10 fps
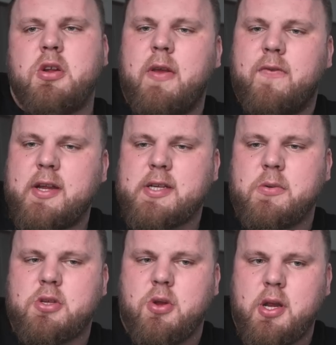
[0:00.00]
are the wee things I
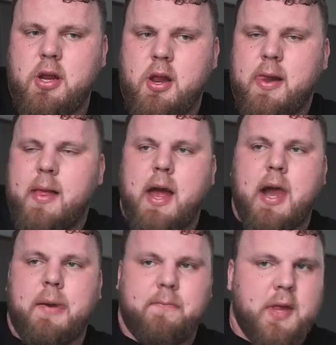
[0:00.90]
was doing.
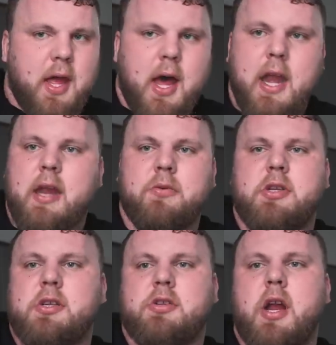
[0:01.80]
And then it
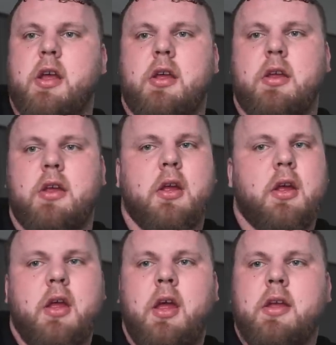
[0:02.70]
was just trying to
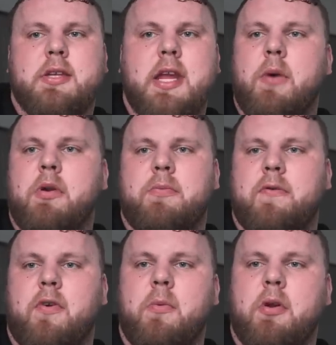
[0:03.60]
see how I would
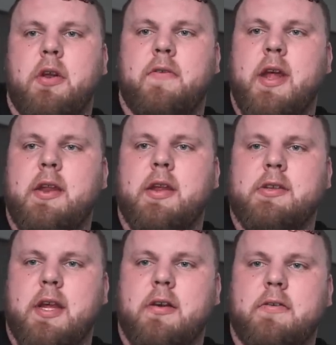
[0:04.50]
perform on the event
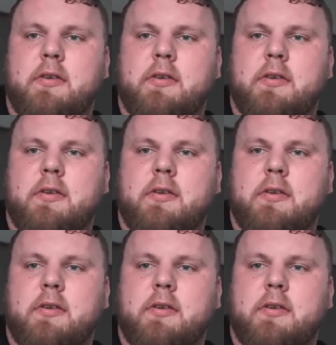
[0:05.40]
itself.